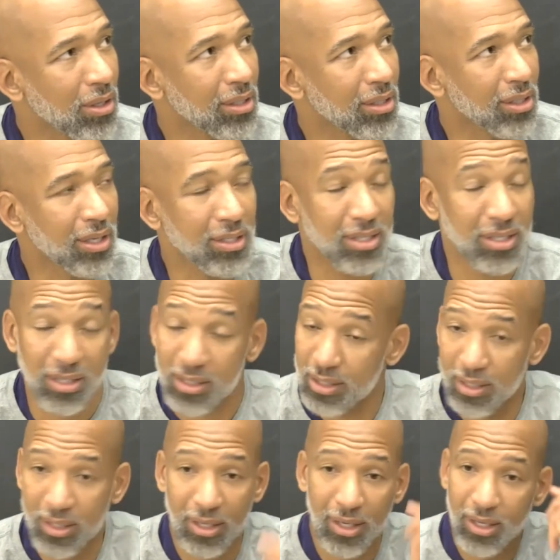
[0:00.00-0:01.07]
like that's
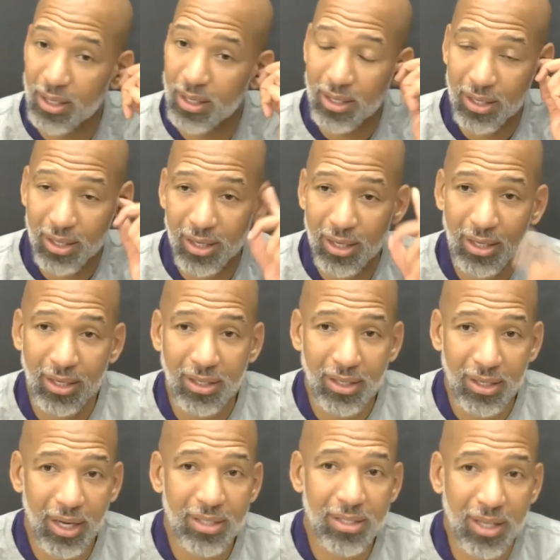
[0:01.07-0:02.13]

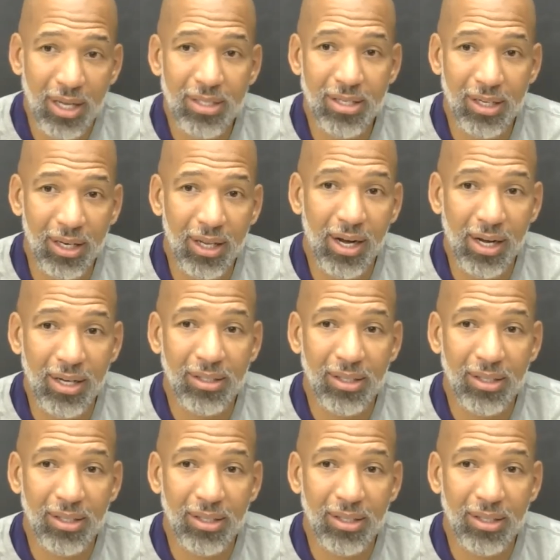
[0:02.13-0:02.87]
a lot.